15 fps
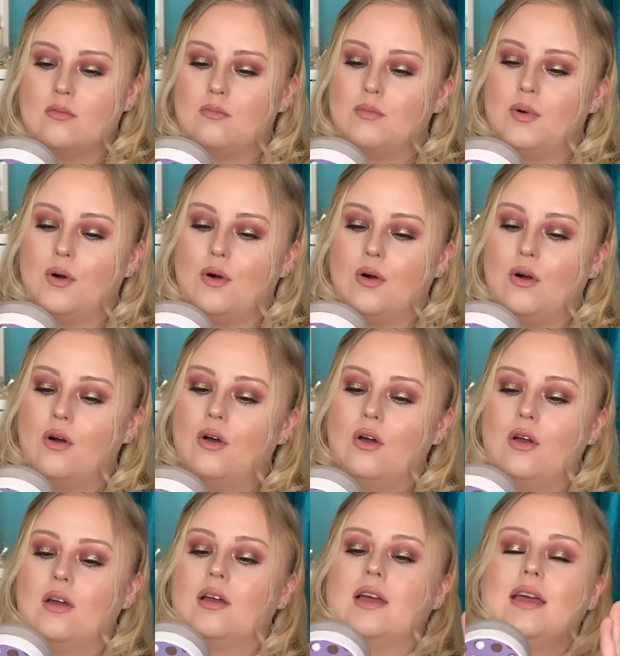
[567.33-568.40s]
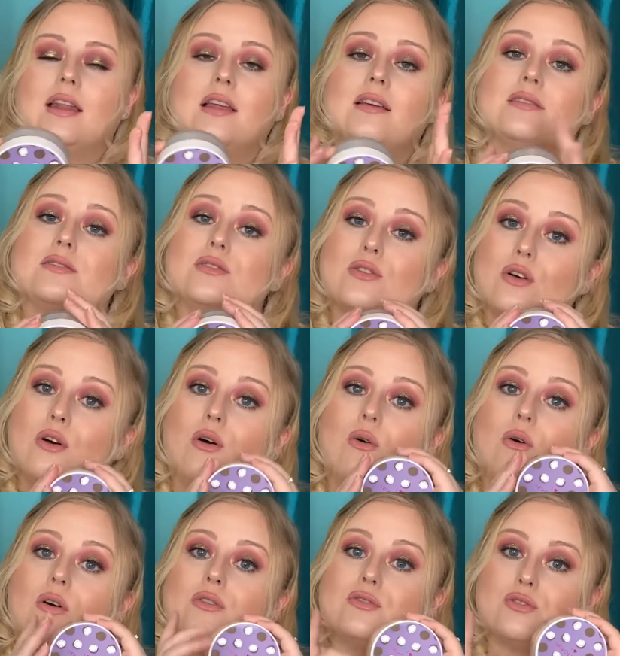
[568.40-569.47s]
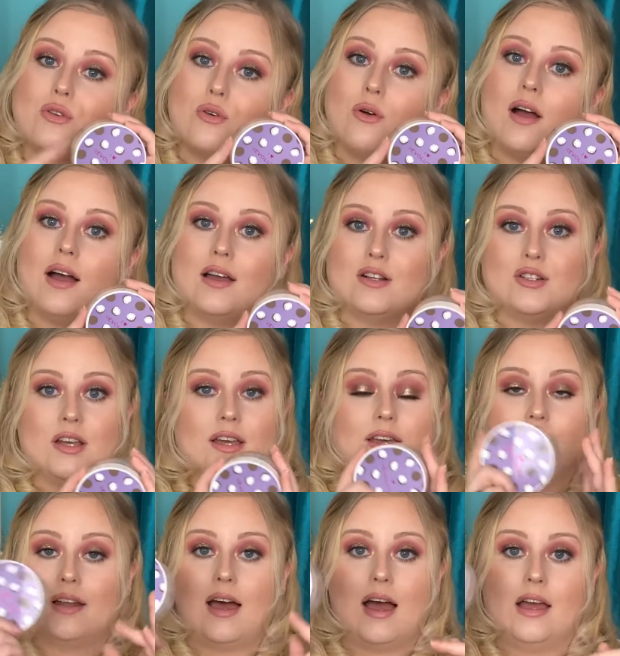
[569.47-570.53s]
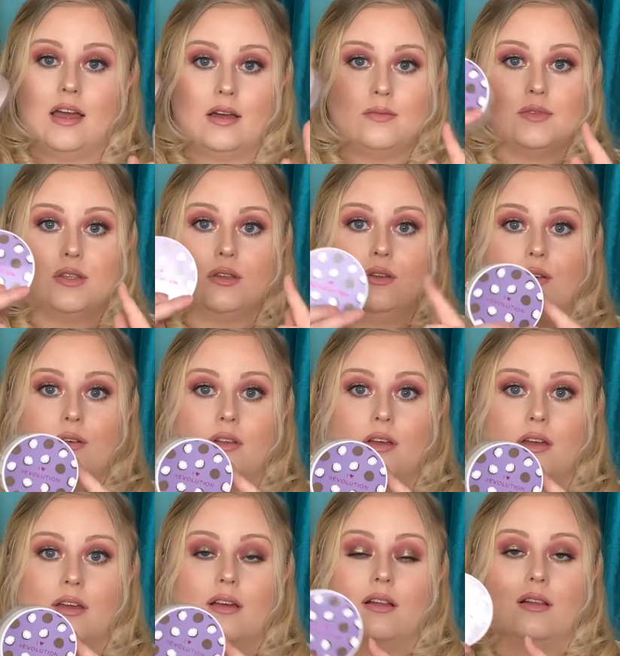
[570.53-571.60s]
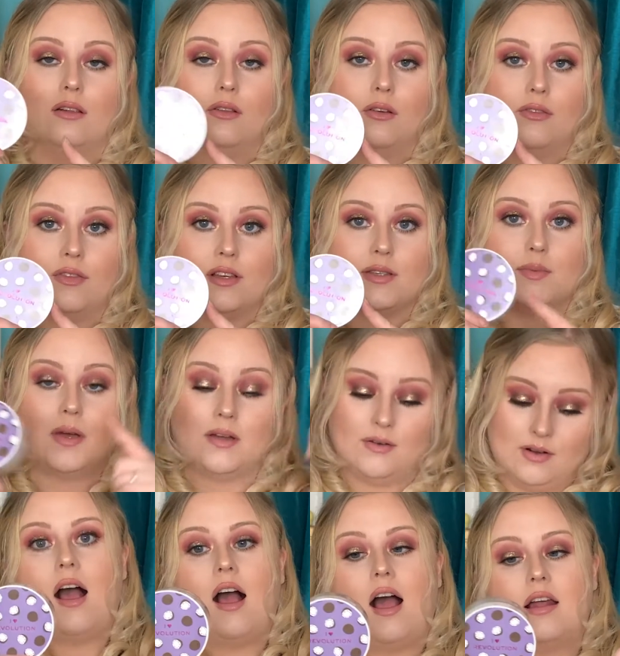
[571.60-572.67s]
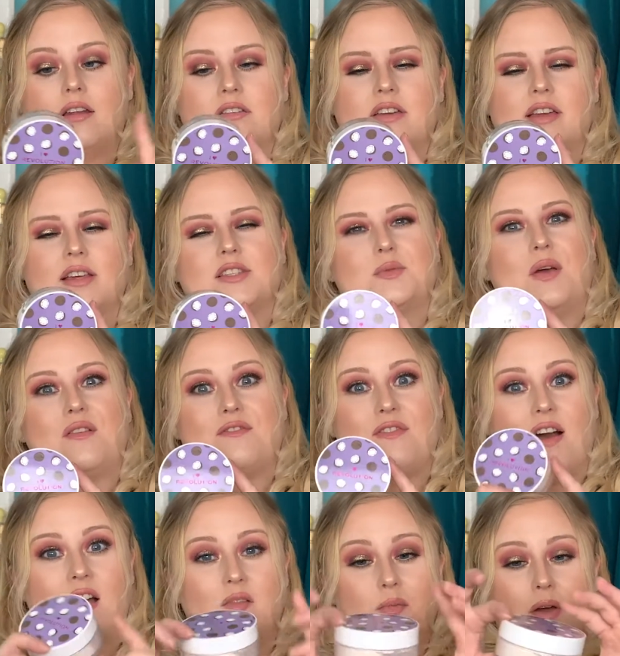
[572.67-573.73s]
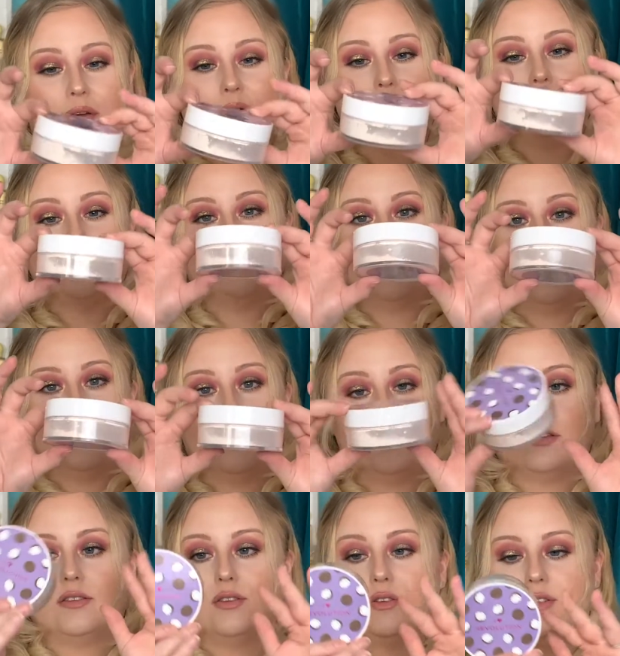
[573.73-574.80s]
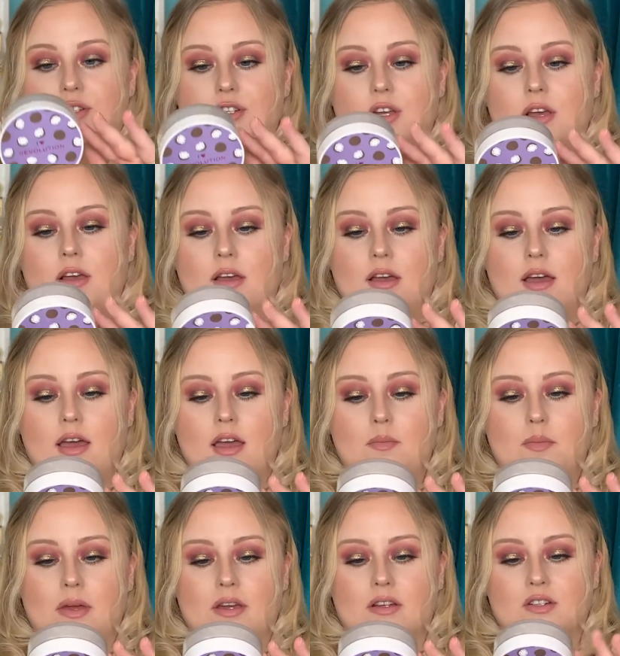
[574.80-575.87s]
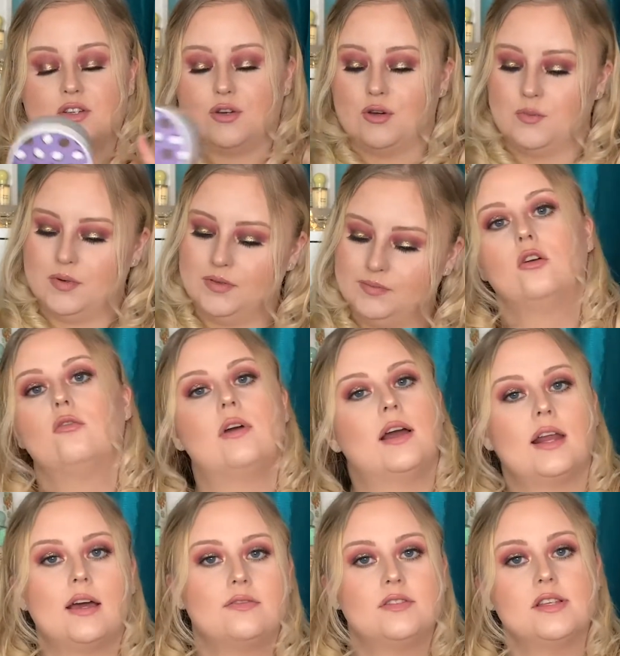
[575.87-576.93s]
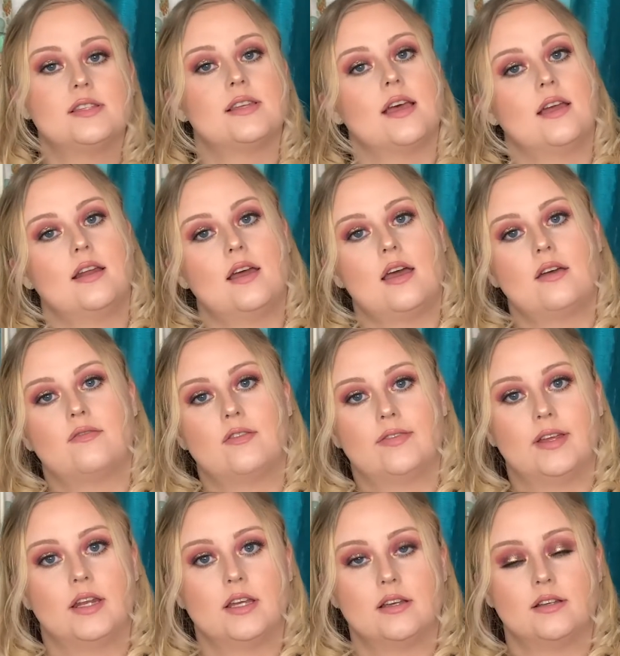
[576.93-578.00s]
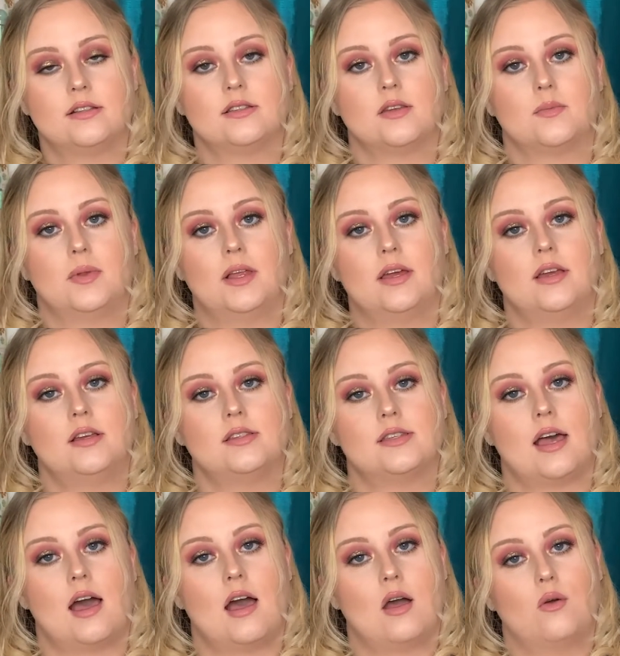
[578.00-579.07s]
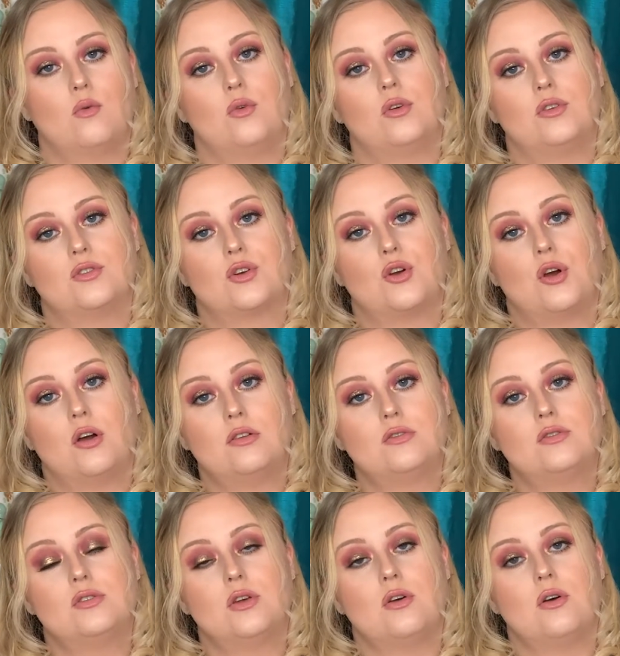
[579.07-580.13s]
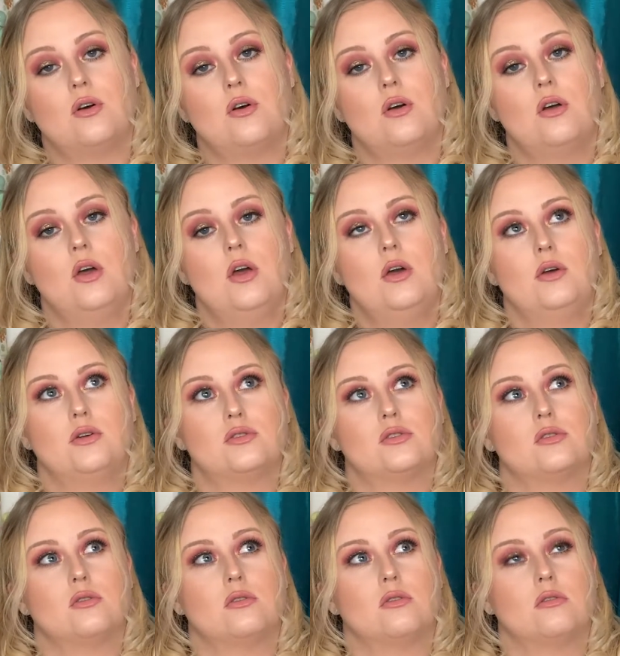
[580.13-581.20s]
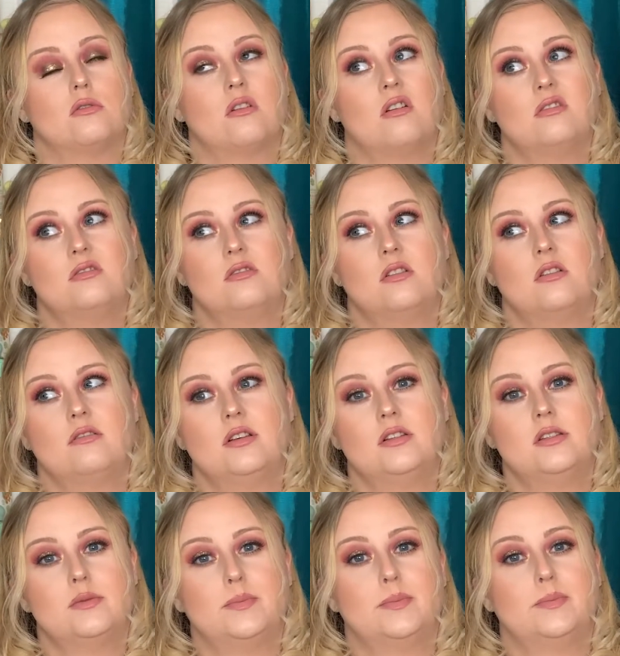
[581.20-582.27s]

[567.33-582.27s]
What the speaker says: but it is so hydrating. I absolutely love this powder, and I think it's about £5 for like such a big tub. Right after setting everything into place, I would contour. So contouring's,